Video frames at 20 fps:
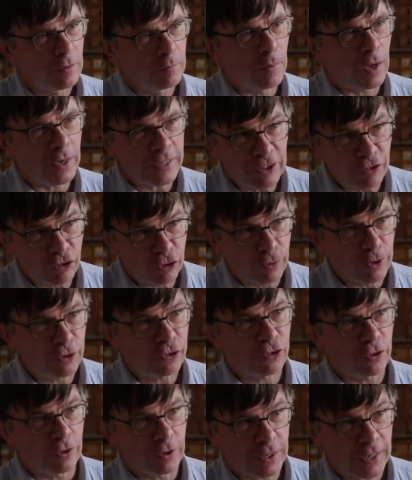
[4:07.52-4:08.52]
My
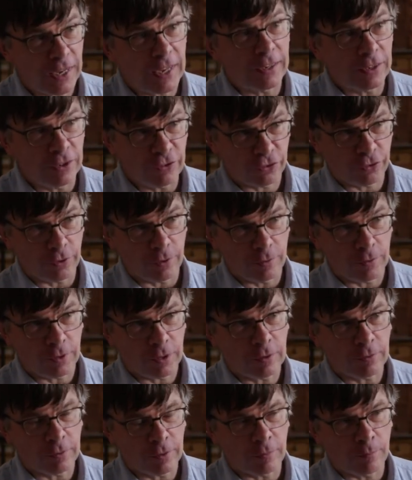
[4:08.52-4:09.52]
intuition, again, is
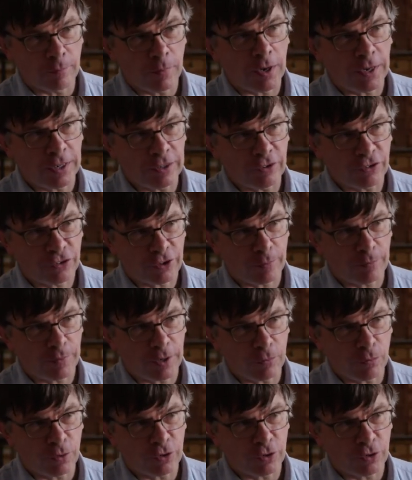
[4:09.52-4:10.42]
that mind is something